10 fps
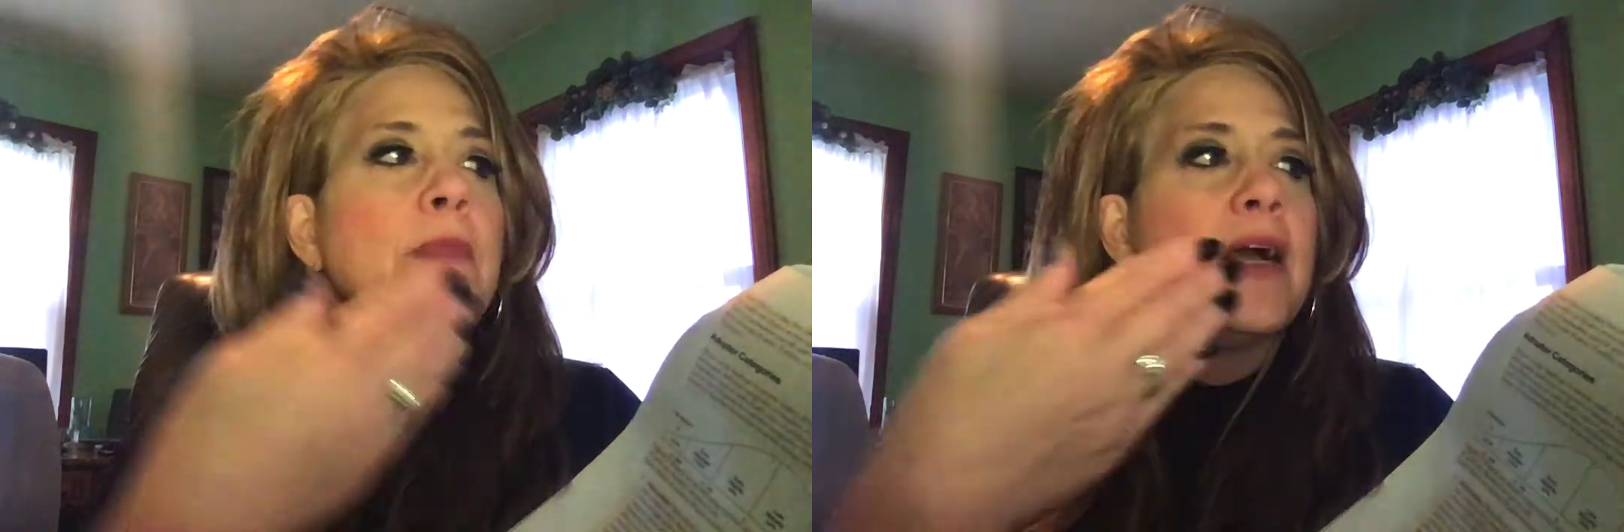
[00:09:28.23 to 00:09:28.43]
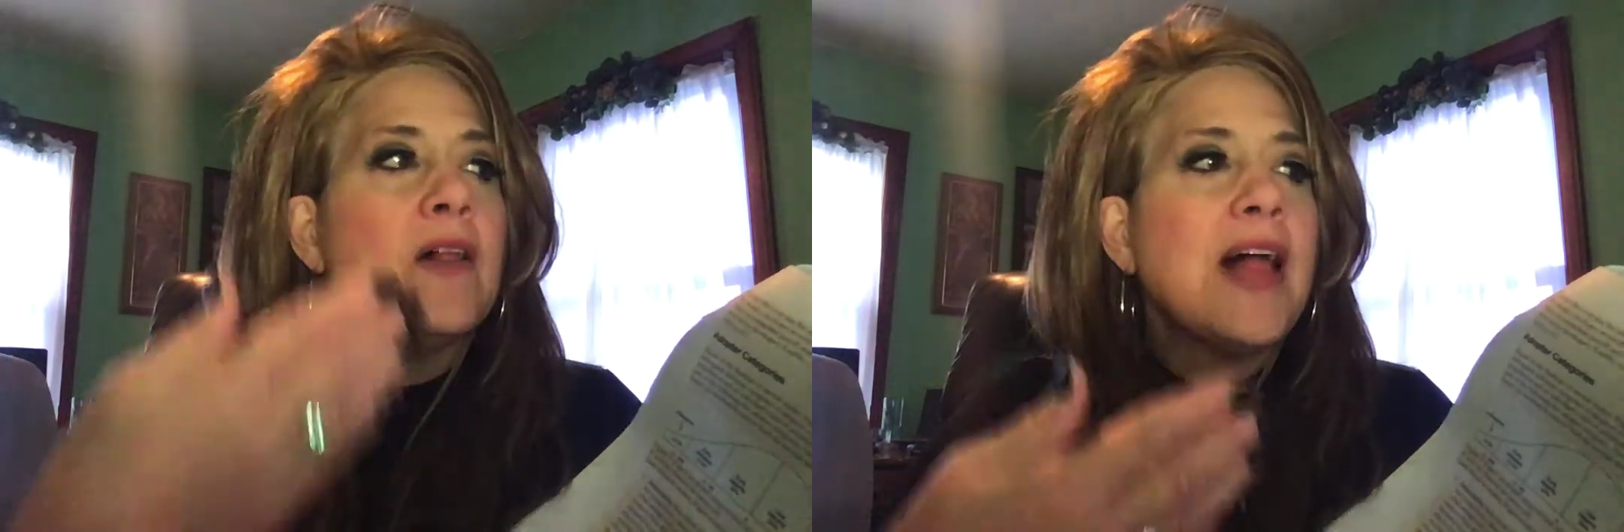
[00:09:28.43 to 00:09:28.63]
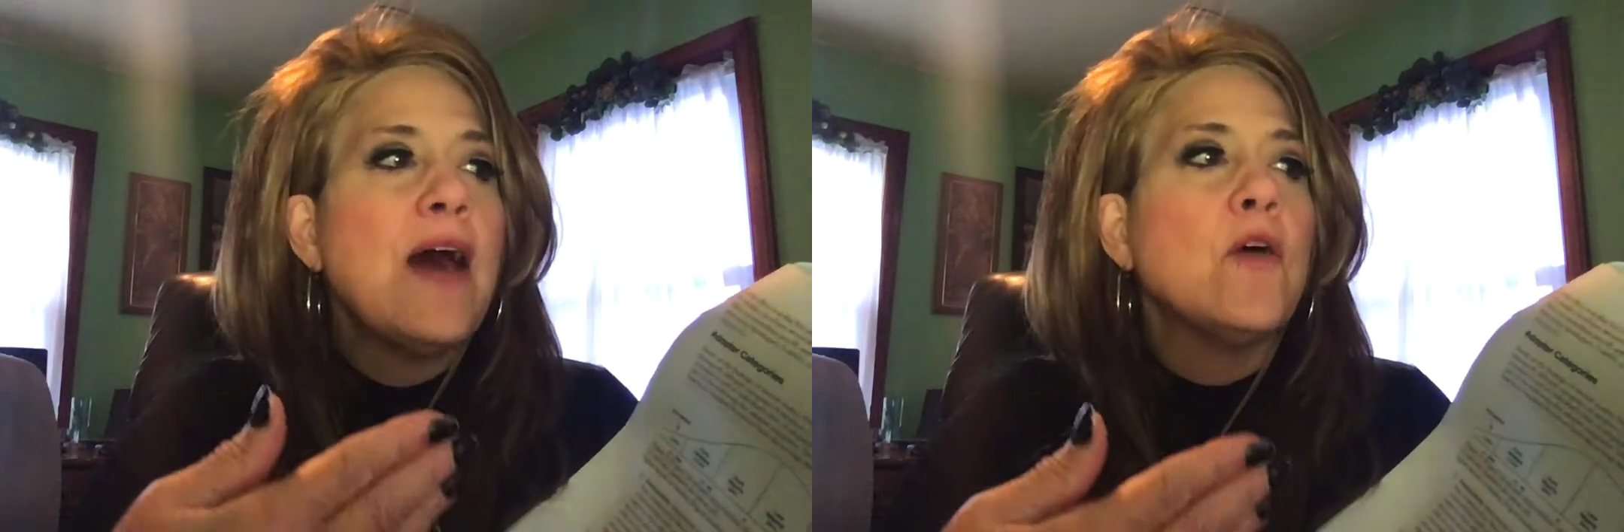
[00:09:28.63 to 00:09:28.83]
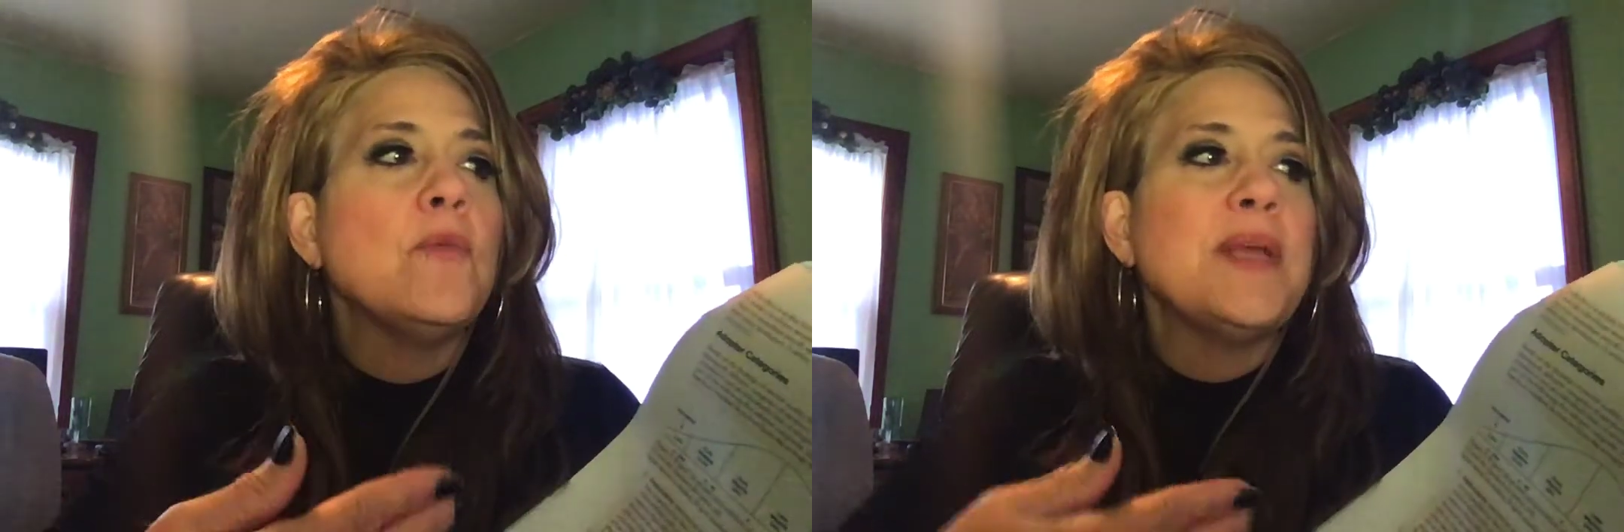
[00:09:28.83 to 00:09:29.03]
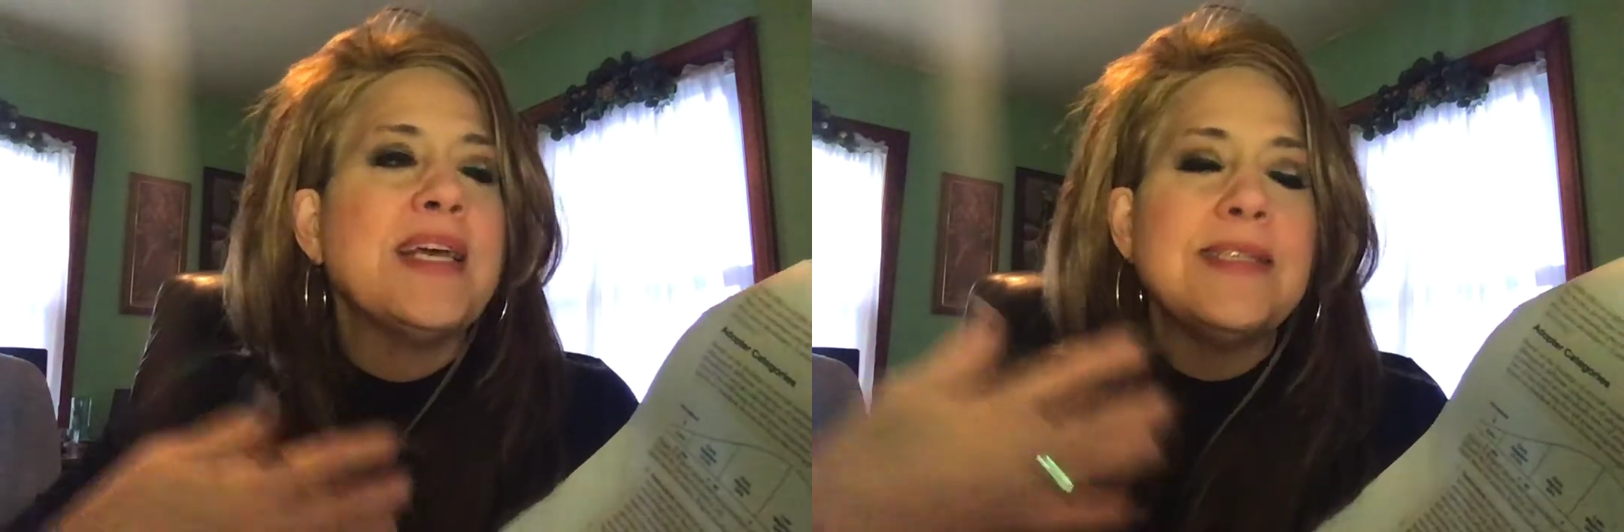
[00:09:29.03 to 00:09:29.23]

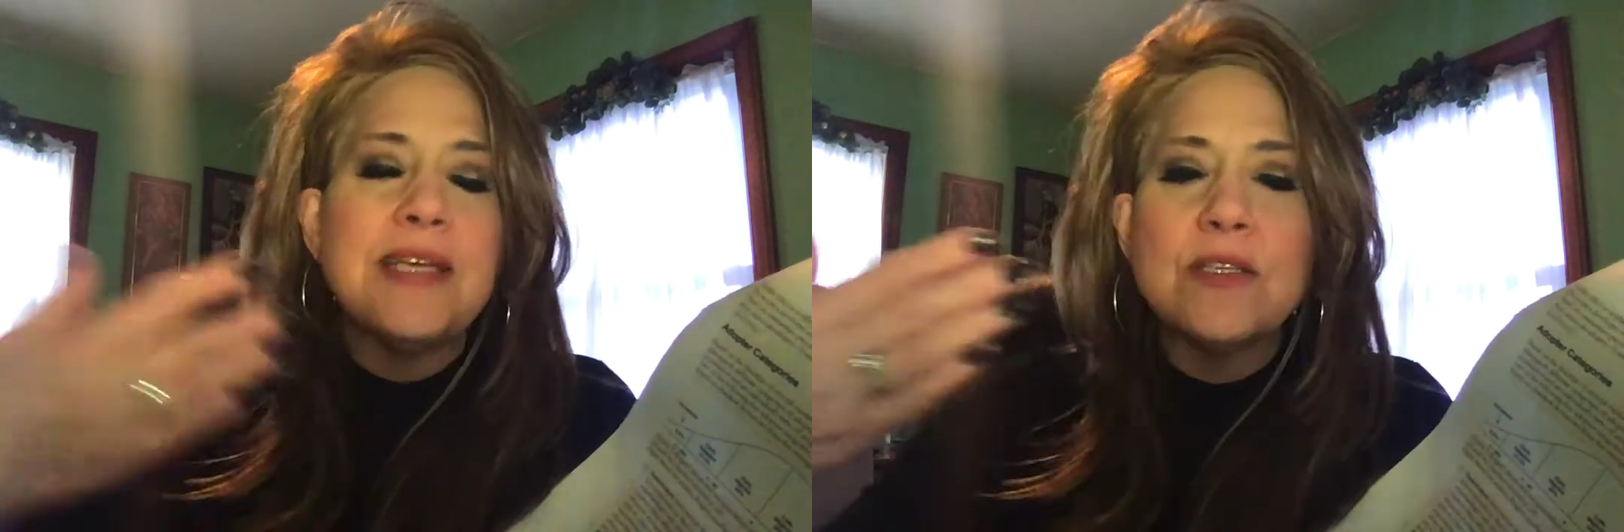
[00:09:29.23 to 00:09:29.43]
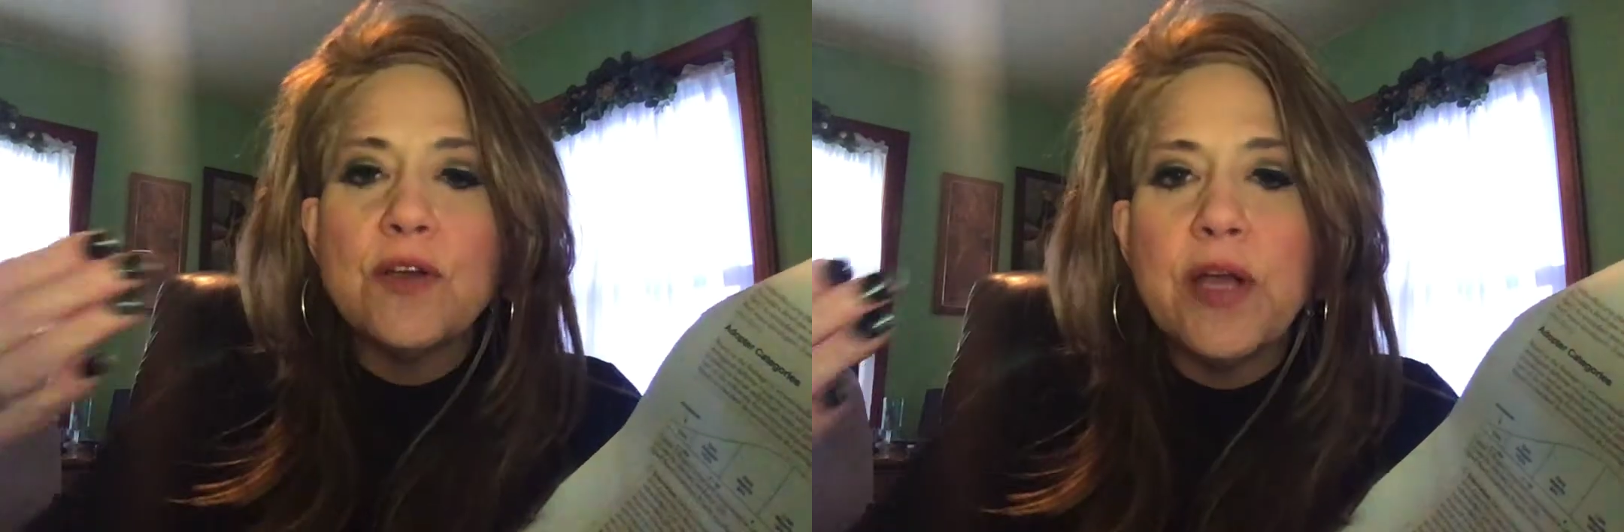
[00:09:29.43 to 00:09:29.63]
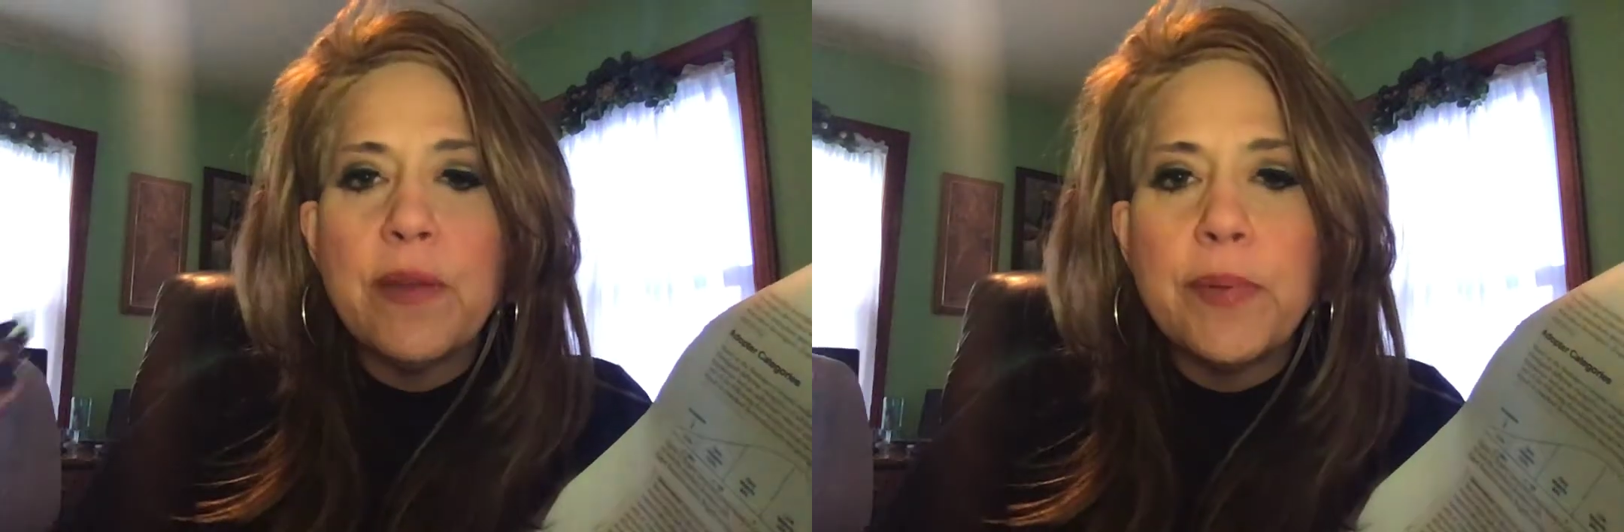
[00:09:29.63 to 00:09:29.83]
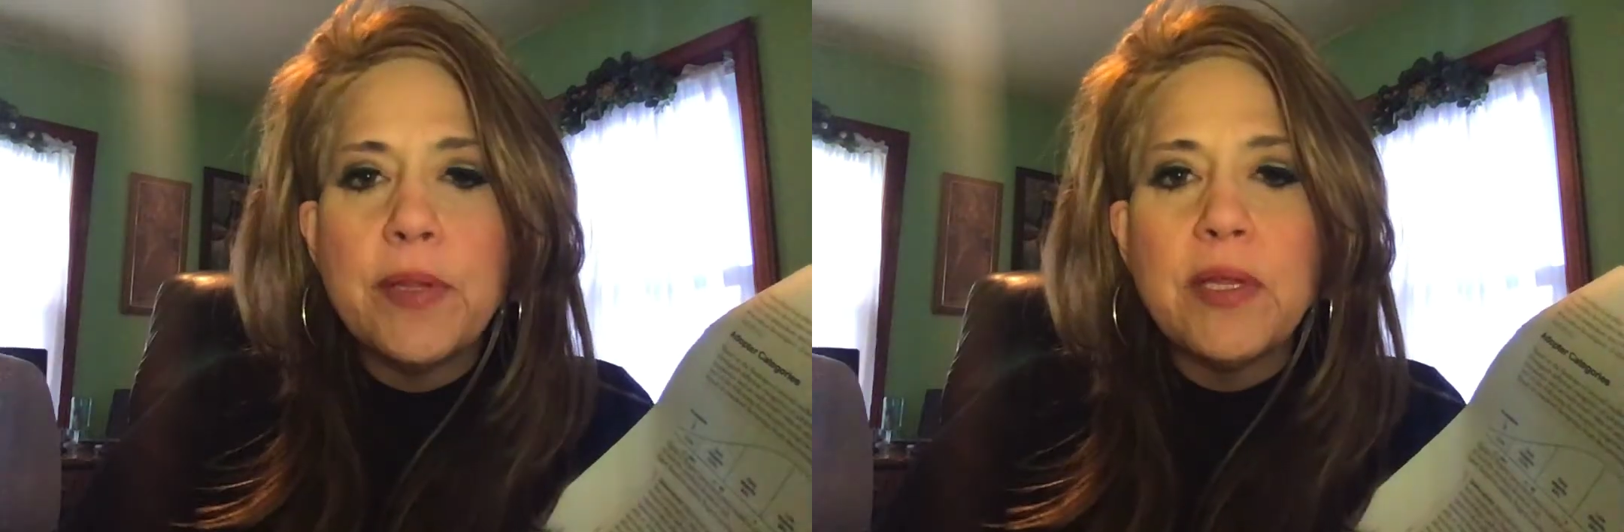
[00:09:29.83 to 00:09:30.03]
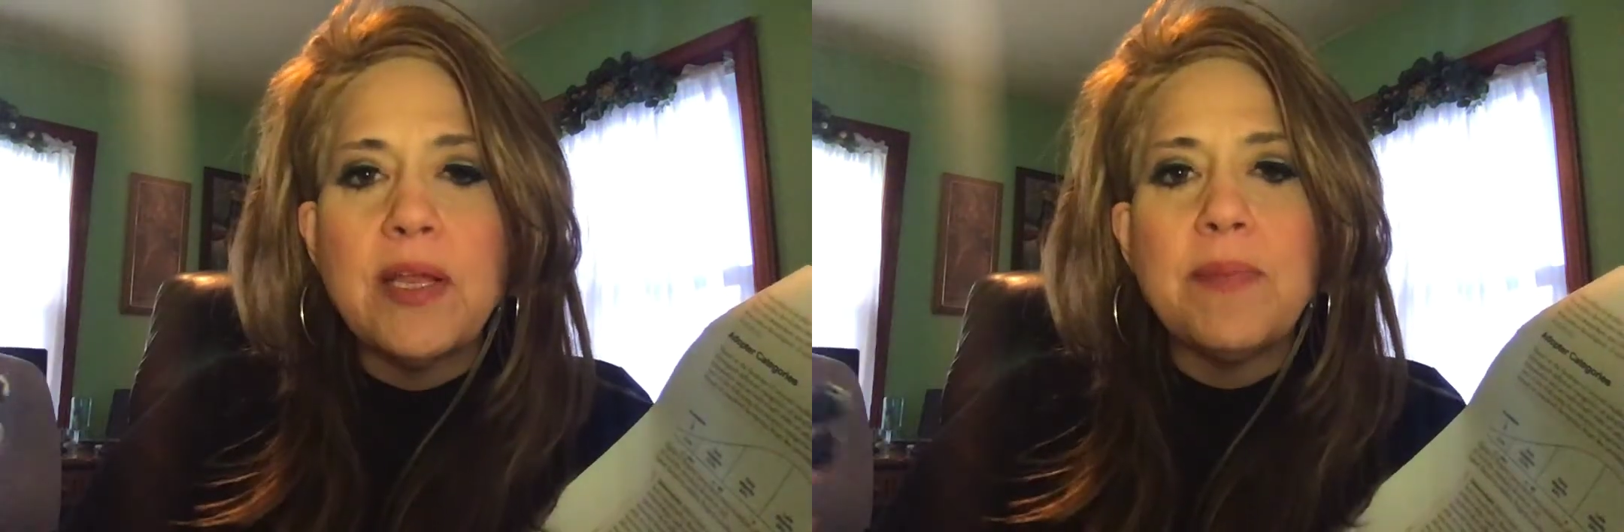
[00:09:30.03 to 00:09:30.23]
clout, because he has credibility,